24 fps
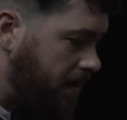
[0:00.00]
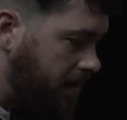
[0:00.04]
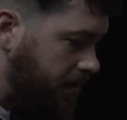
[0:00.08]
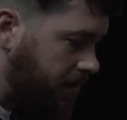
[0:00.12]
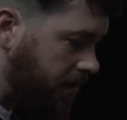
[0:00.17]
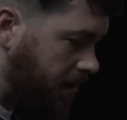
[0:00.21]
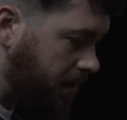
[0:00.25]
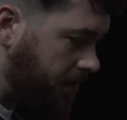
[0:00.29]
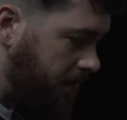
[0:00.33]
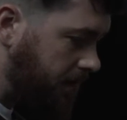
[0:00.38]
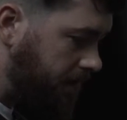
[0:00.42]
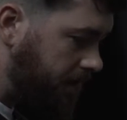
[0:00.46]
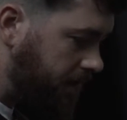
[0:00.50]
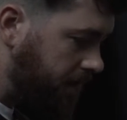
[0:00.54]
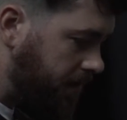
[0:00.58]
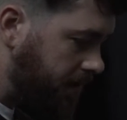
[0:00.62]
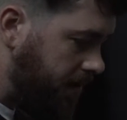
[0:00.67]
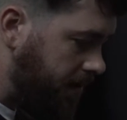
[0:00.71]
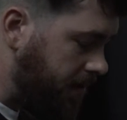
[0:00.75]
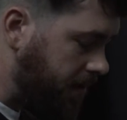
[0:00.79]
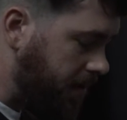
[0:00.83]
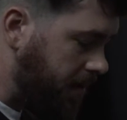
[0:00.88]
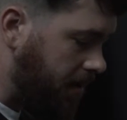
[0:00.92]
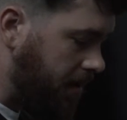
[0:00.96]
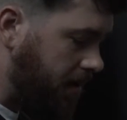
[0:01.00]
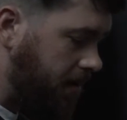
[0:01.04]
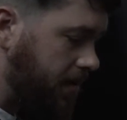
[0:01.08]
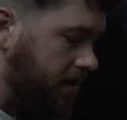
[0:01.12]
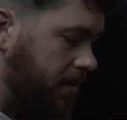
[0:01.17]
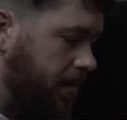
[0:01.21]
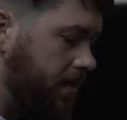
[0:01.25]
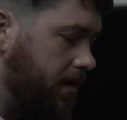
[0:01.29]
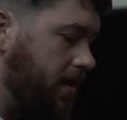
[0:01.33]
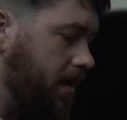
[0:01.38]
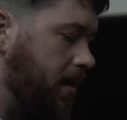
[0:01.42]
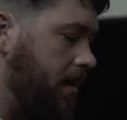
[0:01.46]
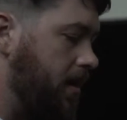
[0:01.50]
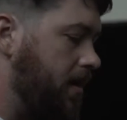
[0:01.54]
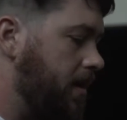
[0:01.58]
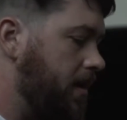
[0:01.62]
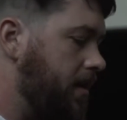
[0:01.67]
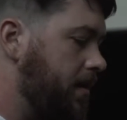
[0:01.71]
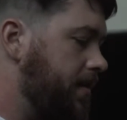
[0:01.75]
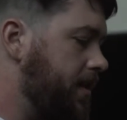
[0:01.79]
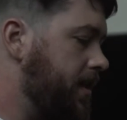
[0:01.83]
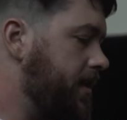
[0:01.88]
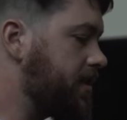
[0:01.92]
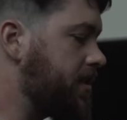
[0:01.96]
So
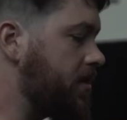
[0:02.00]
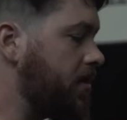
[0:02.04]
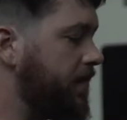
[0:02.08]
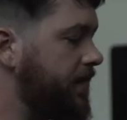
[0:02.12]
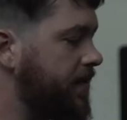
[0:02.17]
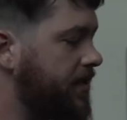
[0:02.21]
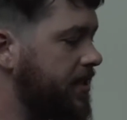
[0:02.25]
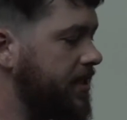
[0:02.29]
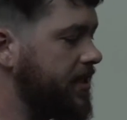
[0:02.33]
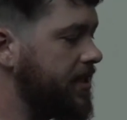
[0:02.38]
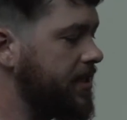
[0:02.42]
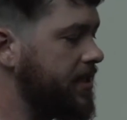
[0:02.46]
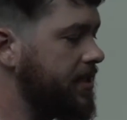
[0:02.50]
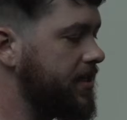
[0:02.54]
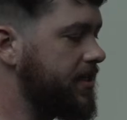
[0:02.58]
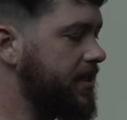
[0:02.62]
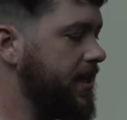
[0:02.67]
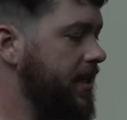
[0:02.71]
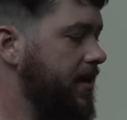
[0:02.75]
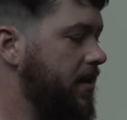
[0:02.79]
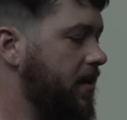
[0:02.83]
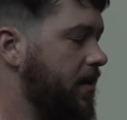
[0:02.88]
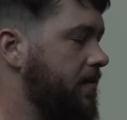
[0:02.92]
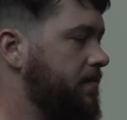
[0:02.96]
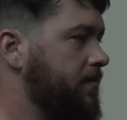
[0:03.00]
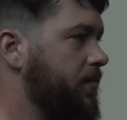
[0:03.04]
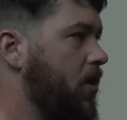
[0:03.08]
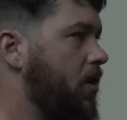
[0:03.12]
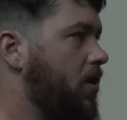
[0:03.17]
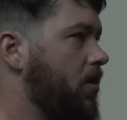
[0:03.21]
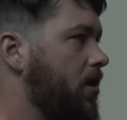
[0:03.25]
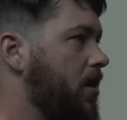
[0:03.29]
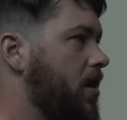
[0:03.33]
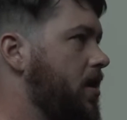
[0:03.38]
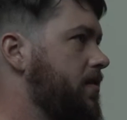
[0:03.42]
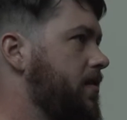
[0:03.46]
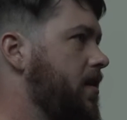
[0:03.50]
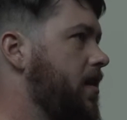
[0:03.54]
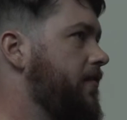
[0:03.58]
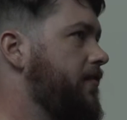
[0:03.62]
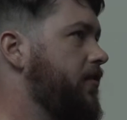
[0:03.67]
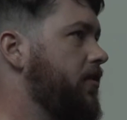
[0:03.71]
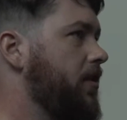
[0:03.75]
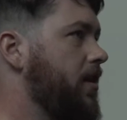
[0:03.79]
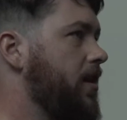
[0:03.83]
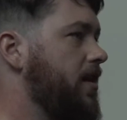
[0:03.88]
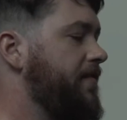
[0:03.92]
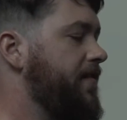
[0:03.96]
these services, they uh, all
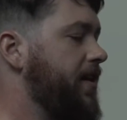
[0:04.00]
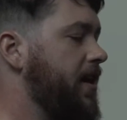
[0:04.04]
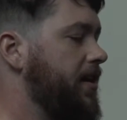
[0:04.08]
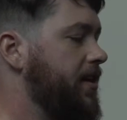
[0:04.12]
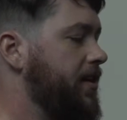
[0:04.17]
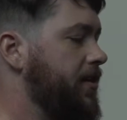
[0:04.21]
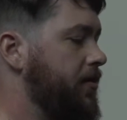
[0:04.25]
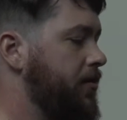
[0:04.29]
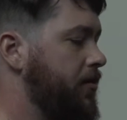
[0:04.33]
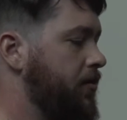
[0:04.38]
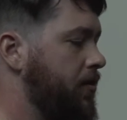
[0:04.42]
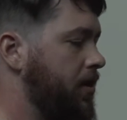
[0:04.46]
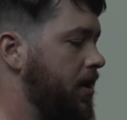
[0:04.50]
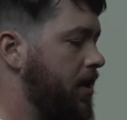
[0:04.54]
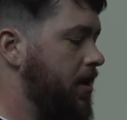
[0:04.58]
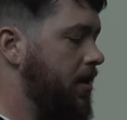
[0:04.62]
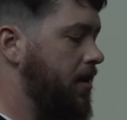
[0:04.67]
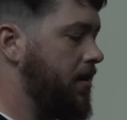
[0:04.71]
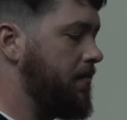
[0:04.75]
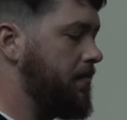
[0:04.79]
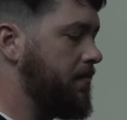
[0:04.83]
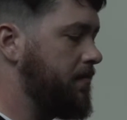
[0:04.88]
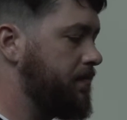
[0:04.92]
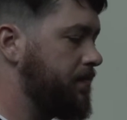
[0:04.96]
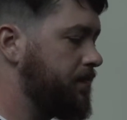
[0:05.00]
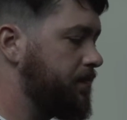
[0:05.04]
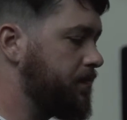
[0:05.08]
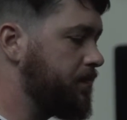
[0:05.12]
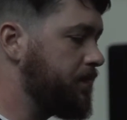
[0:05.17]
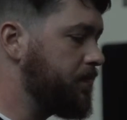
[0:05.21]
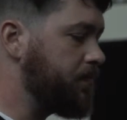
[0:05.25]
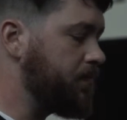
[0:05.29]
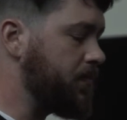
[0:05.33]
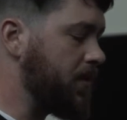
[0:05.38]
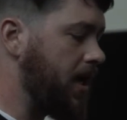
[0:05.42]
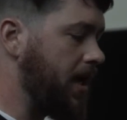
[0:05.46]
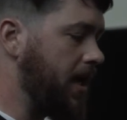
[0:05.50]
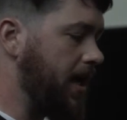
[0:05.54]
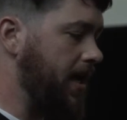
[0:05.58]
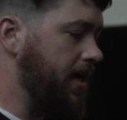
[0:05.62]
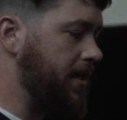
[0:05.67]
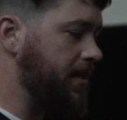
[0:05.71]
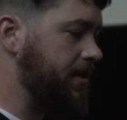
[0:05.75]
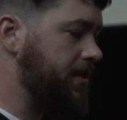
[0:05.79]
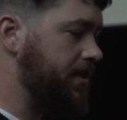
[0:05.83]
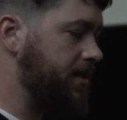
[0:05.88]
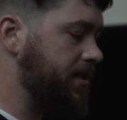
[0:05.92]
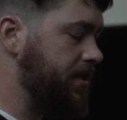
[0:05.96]
offer a lot of value. Um,
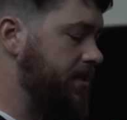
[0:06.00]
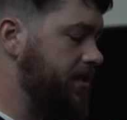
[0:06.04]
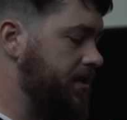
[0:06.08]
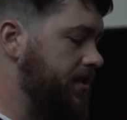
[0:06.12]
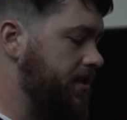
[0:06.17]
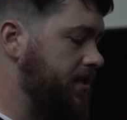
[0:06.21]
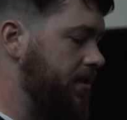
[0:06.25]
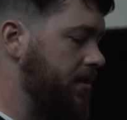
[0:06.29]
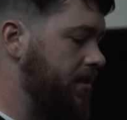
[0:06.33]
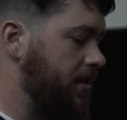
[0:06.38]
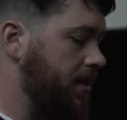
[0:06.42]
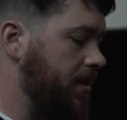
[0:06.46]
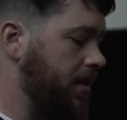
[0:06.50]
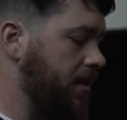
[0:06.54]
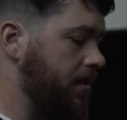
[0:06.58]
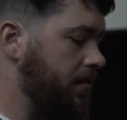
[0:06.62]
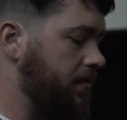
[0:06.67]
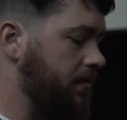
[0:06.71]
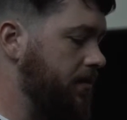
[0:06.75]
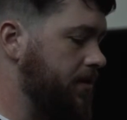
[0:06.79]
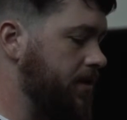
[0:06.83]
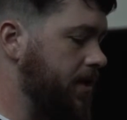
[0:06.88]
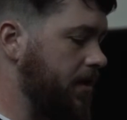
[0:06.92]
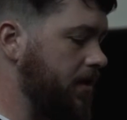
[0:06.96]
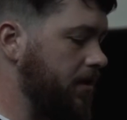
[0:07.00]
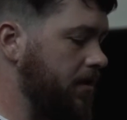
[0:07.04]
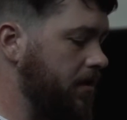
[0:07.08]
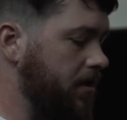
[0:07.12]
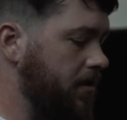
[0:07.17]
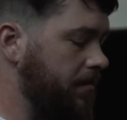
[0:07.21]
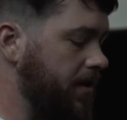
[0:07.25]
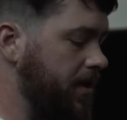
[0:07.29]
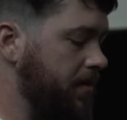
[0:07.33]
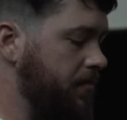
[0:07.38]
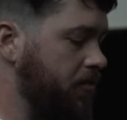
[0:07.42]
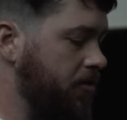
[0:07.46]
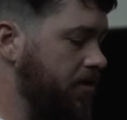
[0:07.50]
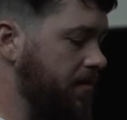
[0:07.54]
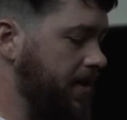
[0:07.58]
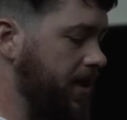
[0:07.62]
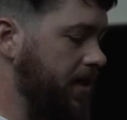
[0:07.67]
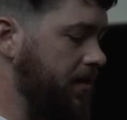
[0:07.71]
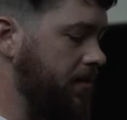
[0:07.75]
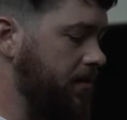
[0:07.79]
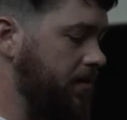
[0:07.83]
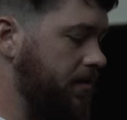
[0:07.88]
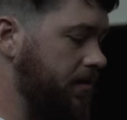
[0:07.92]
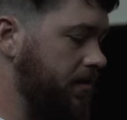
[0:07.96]
and uh, we'll talk a little bit more
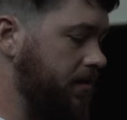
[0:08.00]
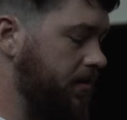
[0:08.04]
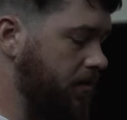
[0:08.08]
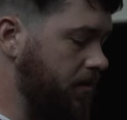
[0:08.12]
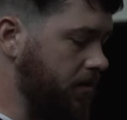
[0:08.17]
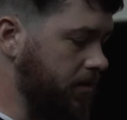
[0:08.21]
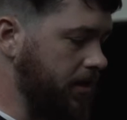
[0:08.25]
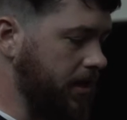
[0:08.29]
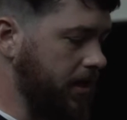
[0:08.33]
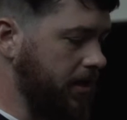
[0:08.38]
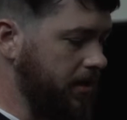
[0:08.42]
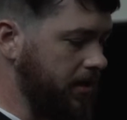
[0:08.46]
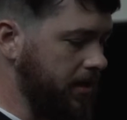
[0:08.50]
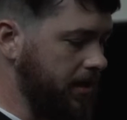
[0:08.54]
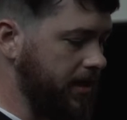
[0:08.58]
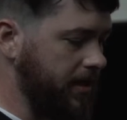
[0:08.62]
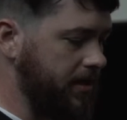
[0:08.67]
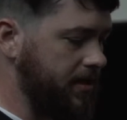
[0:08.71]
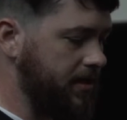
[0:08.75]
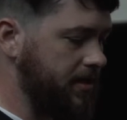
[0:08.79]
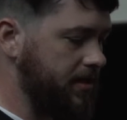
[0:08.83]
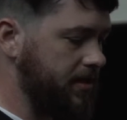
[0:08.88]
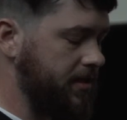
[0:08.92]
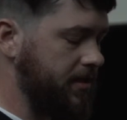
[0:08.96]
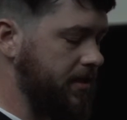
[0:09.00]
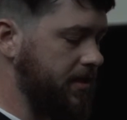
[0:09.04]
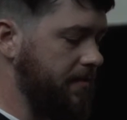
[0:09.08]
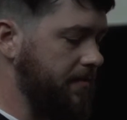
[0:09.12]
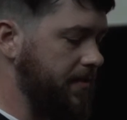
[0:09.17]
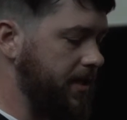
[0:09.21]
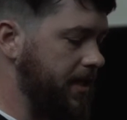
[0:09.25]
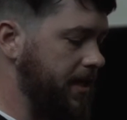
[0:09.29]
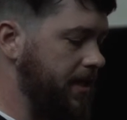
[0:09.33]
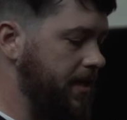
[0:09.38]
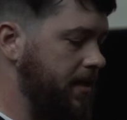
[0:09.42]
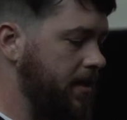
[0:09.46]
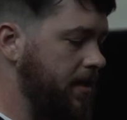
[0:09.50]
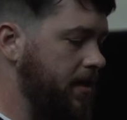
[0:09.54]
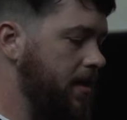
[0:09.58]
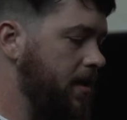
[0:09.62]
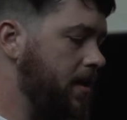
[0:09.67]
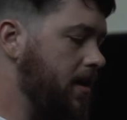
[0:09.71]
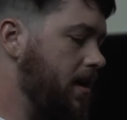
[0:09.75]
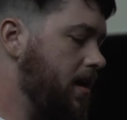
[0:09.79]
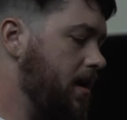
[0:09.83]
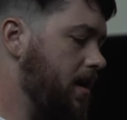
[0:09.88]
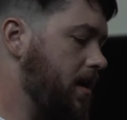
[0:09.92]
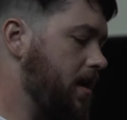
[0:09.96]
about Google Analytics in a bit.
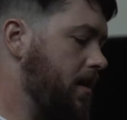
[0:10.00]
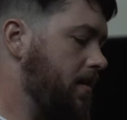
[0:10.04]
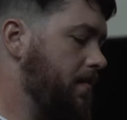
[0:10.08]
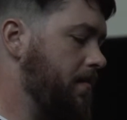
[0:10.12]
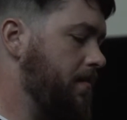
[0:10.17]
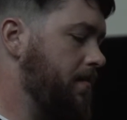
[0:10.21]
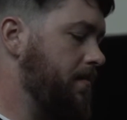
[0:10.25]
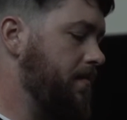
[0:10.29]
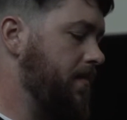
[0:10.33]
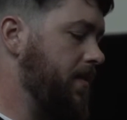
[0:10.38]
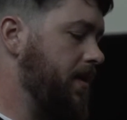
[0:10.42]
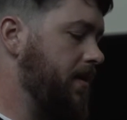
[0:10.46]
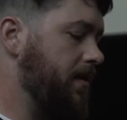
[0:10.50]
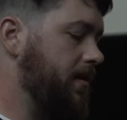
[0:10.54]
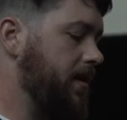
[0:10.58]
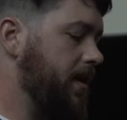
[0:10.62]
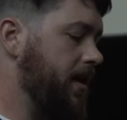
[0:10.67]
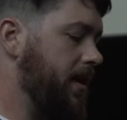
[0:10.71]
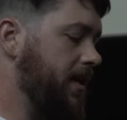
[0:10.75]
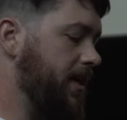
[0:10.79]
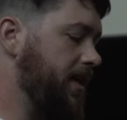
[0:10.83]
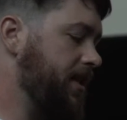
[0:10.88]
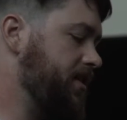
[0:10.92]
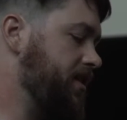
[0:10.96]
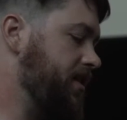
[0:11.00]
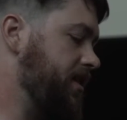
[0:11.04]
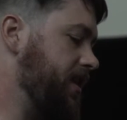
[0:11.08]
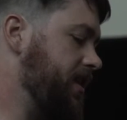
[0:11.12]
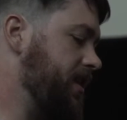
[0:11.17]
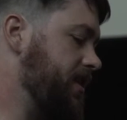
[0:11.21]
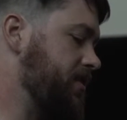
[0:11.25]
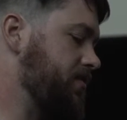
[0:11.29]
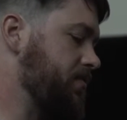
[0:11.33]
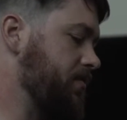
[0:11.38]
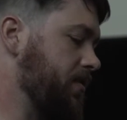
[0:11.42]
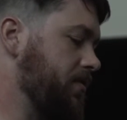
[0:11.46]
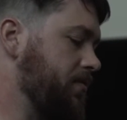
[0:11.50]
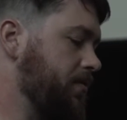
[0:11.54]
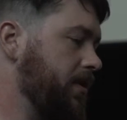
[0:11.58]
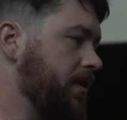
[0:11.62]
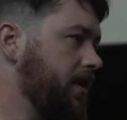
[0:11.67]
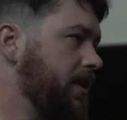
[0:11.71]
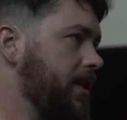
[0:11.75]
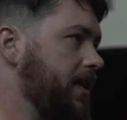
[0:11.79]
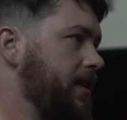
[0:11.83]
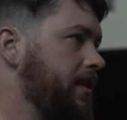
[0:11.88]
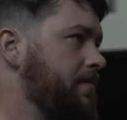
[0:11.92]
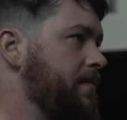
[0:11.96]
Um, and each of these would
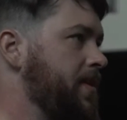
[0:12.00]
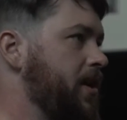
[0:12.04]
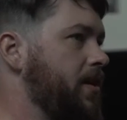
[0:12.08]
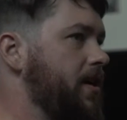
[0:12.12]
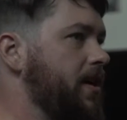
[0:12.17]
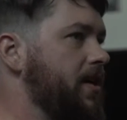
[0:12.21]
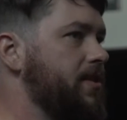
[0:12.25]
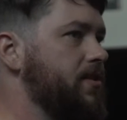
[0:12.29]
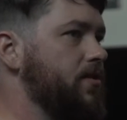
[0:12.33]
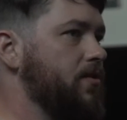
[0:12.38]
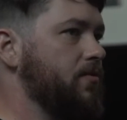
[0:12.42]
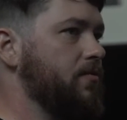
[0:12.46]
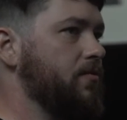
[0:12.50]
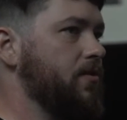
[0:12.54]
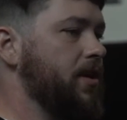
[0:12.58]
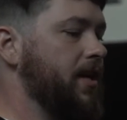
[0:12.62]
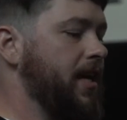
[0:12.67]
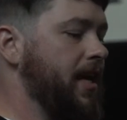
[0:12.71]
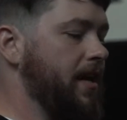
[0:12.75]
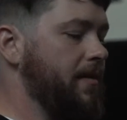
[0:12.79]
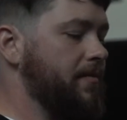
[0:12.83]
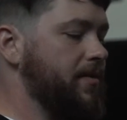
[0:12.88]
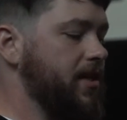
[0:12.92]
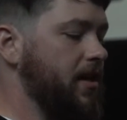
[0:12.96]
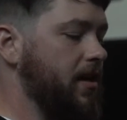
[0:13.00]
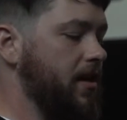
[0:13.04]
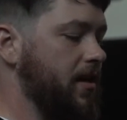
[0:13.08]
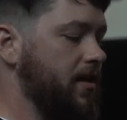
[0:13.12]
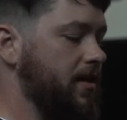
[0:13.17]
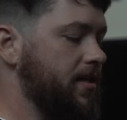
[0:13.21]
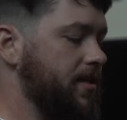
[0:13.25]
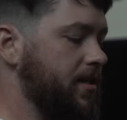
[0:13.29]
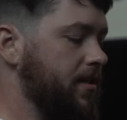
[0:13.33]
really merit its own WordCamp talk.